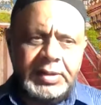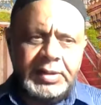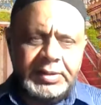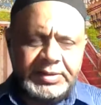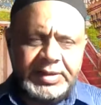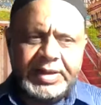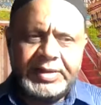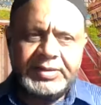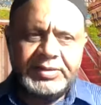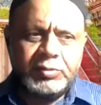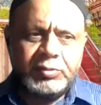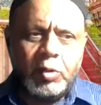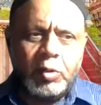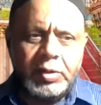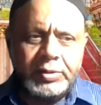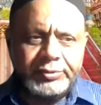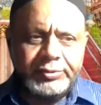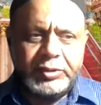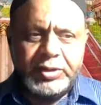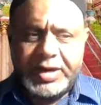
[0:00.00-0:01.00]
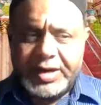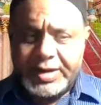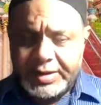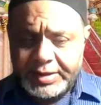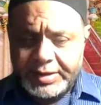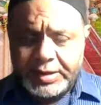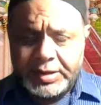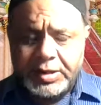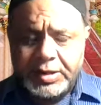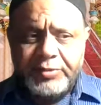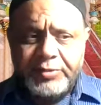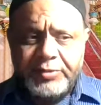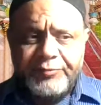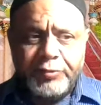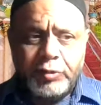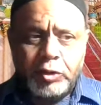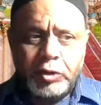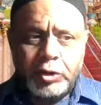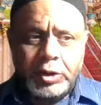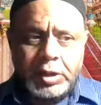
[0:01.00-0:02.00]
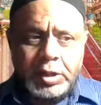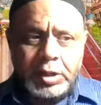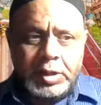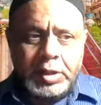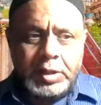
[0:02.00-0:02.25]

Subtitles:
is also yearning for